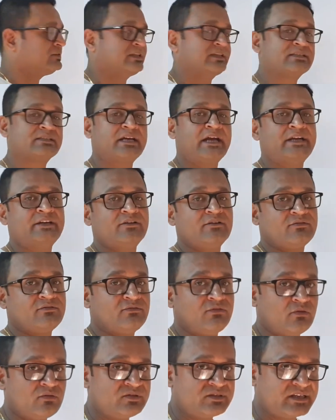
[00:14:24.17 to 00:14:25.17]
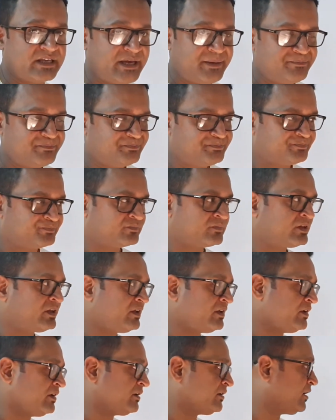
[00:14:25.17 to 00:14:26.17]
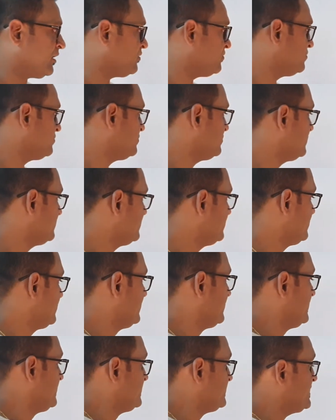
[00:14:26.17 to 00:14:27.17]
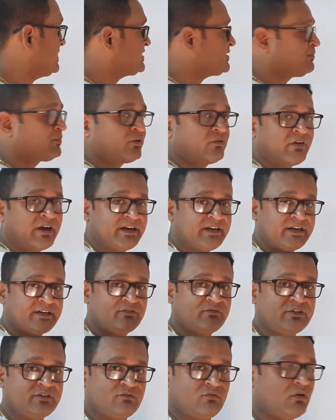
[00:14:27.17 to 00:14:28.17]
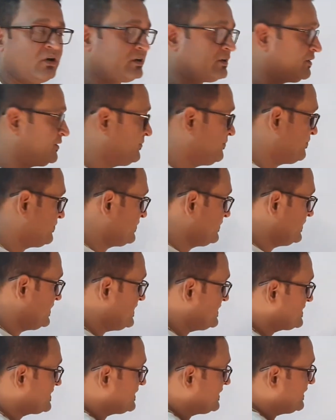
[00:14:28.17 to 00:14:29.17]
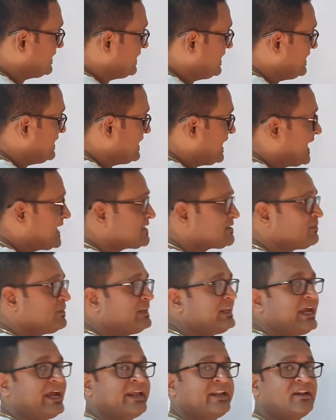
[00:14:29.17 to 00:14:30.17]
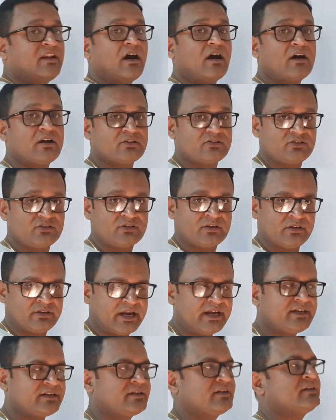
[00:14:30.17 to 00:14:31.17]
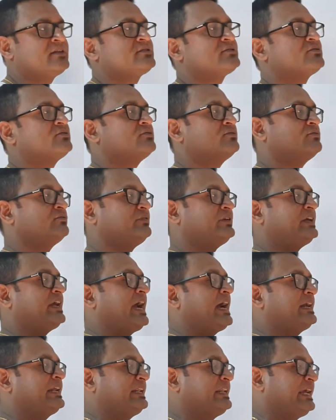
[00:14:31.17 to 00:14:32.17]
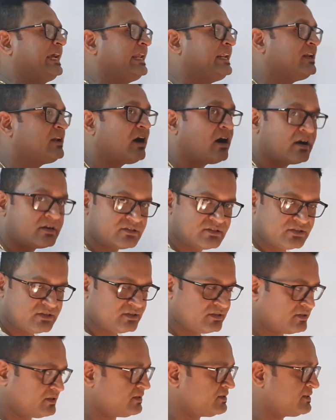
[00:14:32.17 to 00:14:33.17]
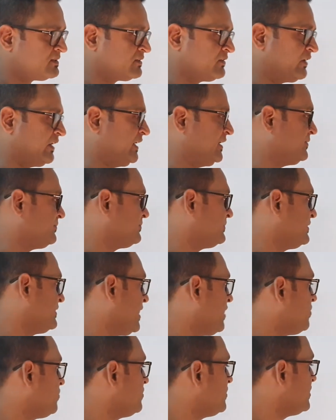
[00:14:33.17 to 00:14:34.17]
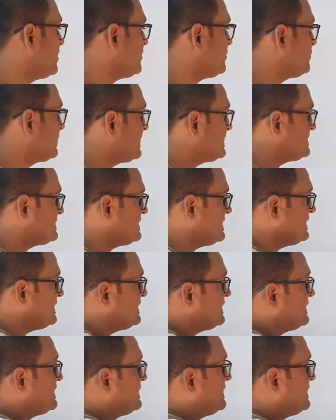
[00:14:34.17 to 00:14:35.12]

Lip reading: this kind of phones came. Now this provided with what? The screen has been enlarged, right? So we had an enlarged screen. Now you can see